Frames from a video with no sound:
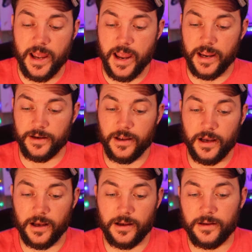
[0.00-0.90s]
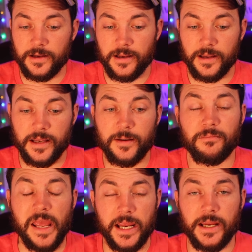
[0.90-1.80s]
and uh, it
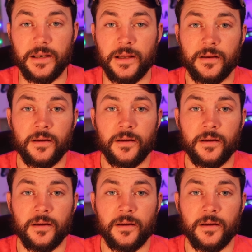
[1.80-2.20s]
made